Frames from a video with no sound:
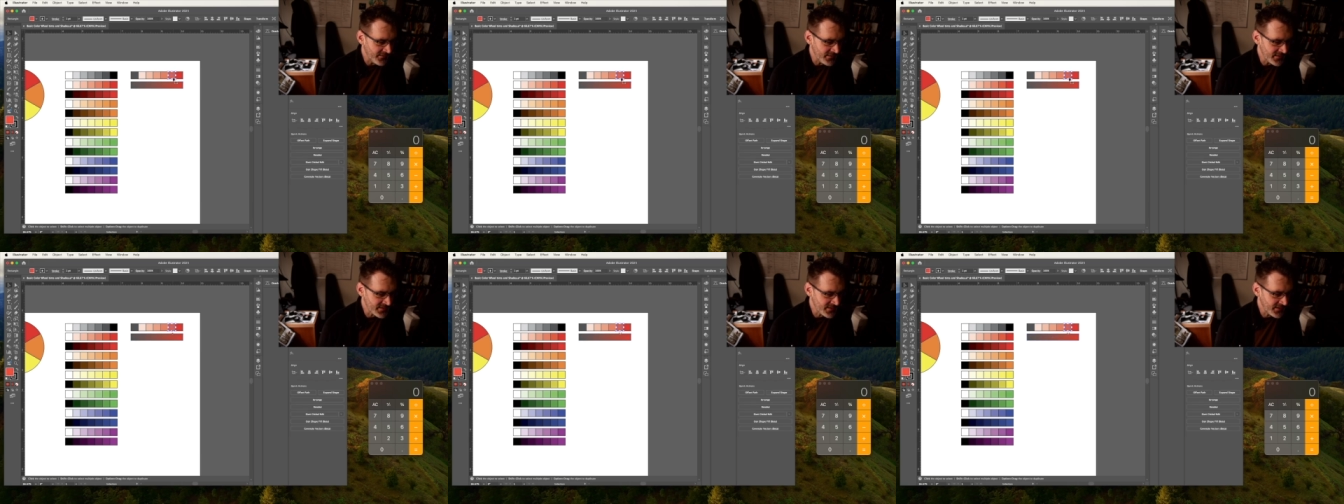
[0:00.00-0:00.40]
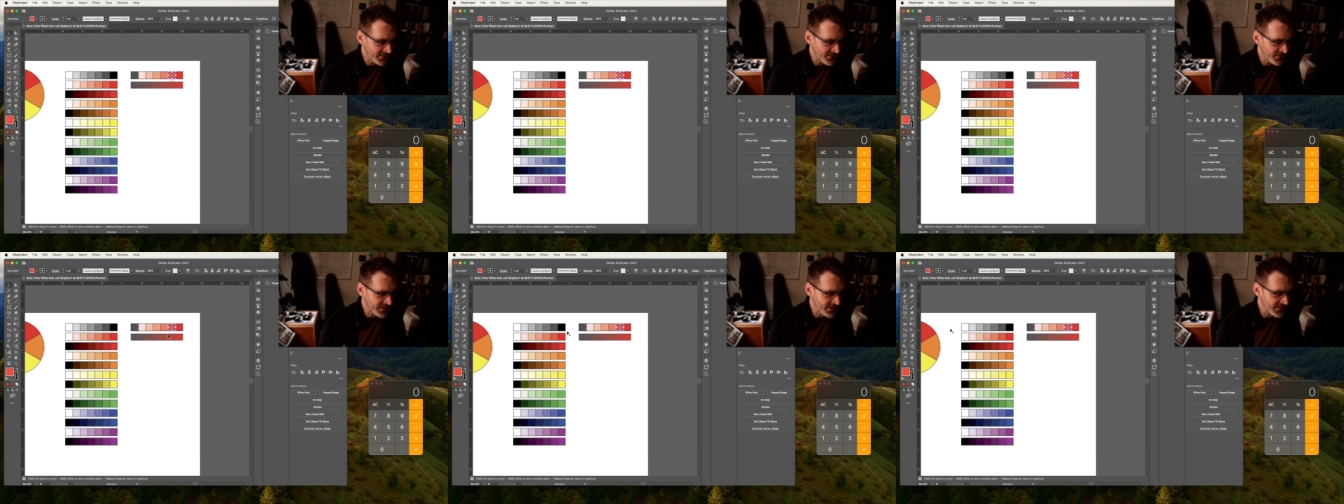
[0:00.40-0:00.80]
this
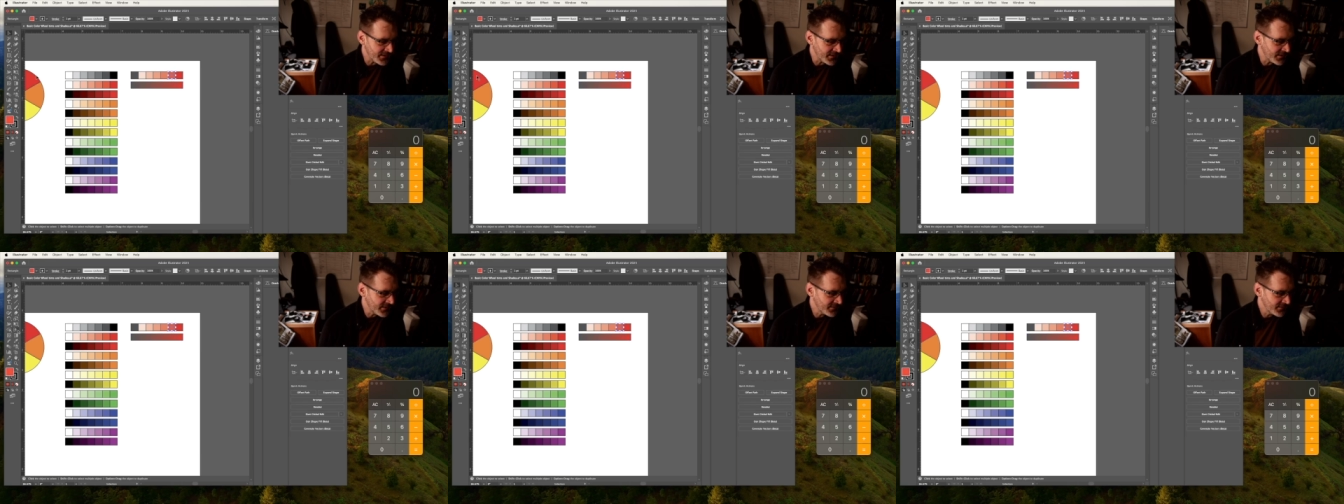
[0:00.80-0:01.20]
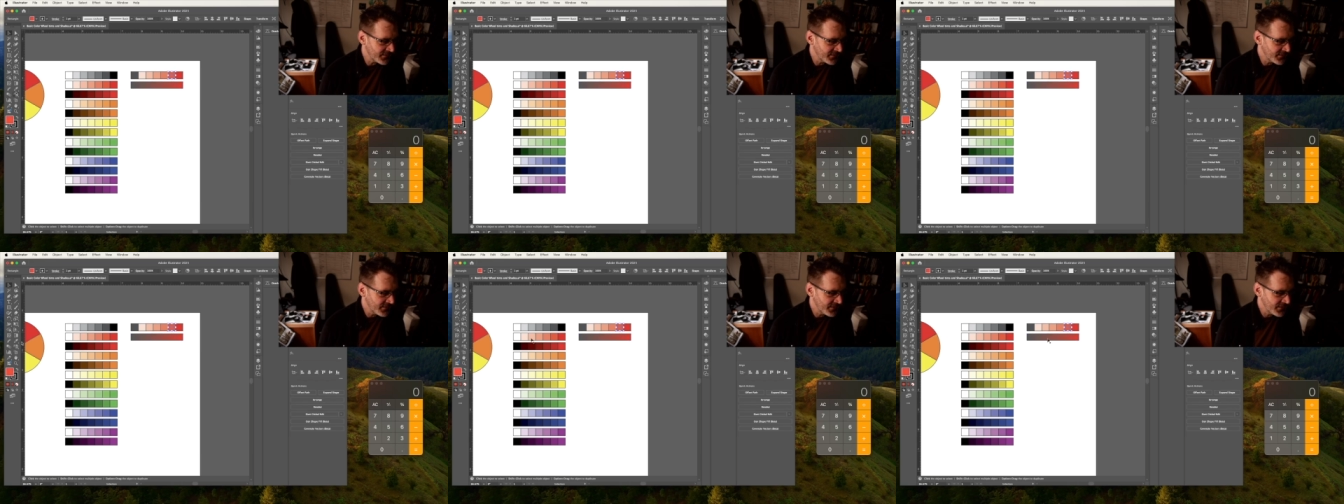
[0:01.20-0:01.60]
color here
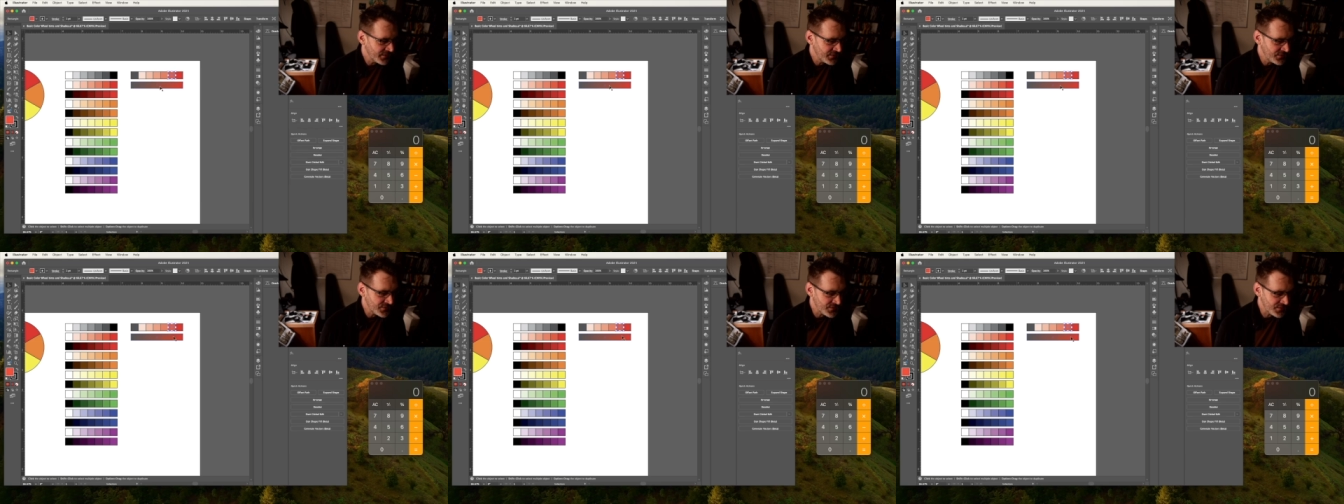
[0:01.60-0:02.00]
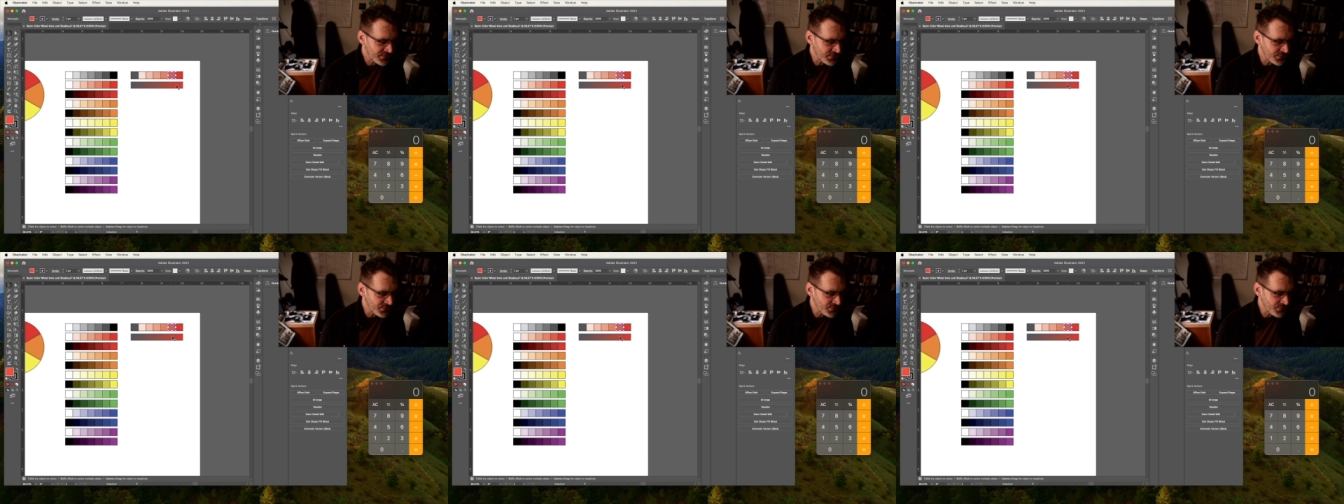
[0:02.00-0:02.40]

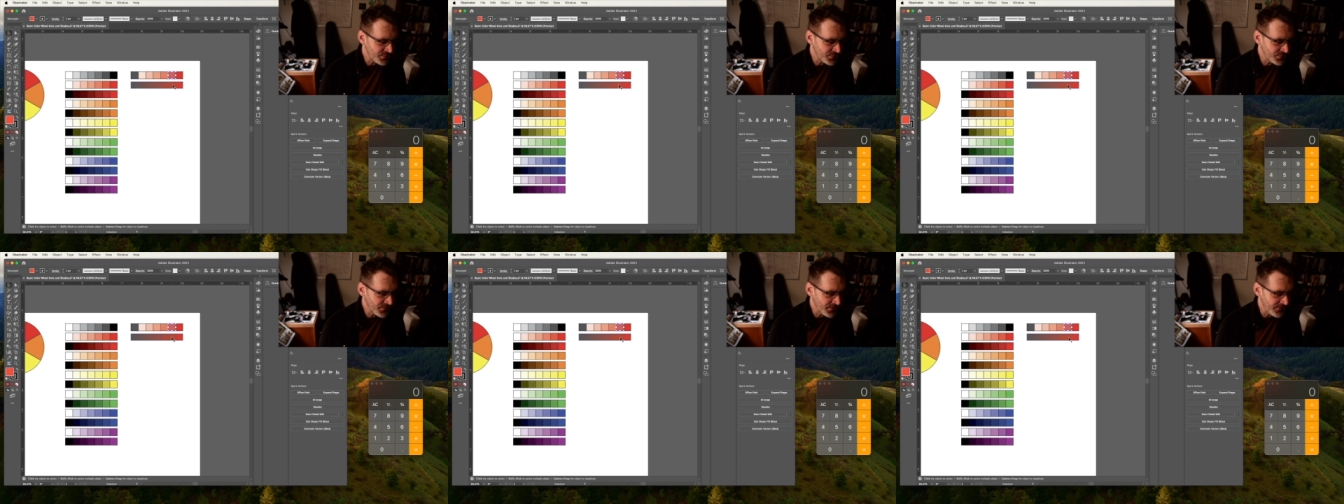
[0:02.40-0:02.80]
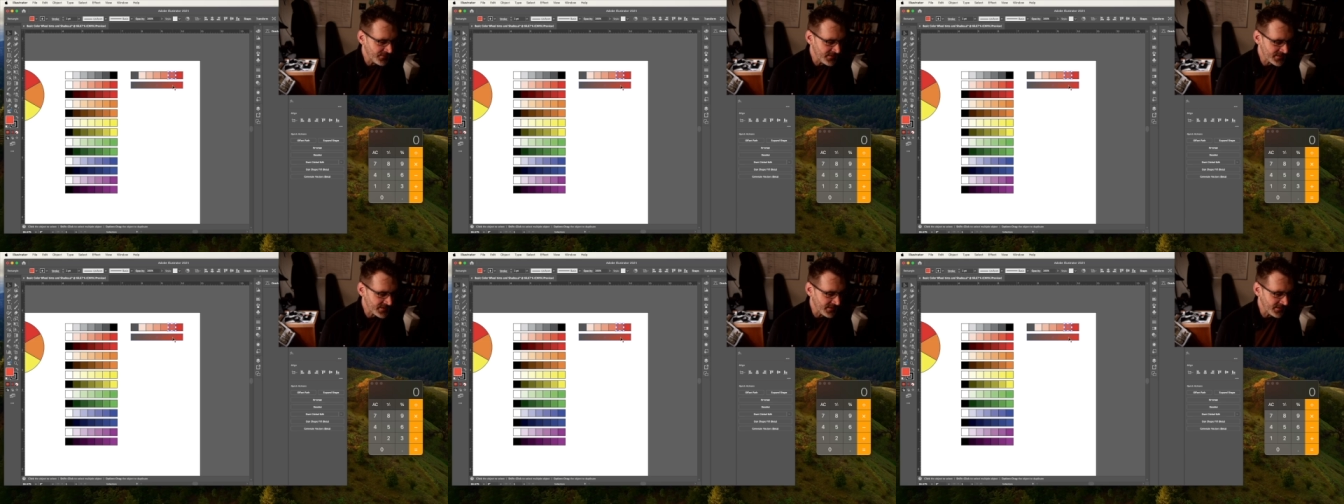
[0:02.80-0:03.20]
to
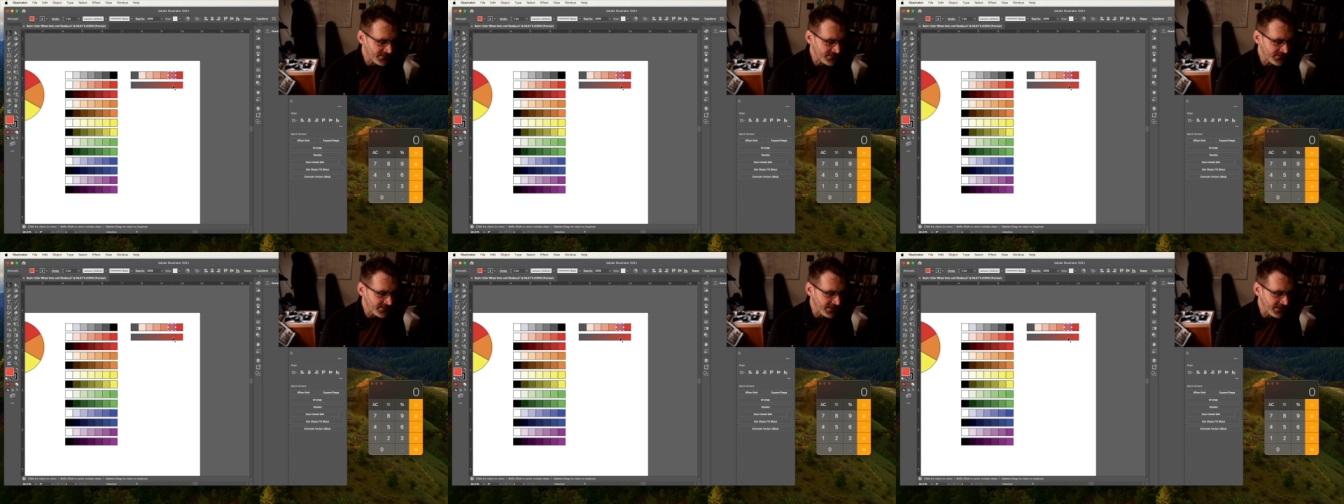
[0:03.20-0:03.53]
this color.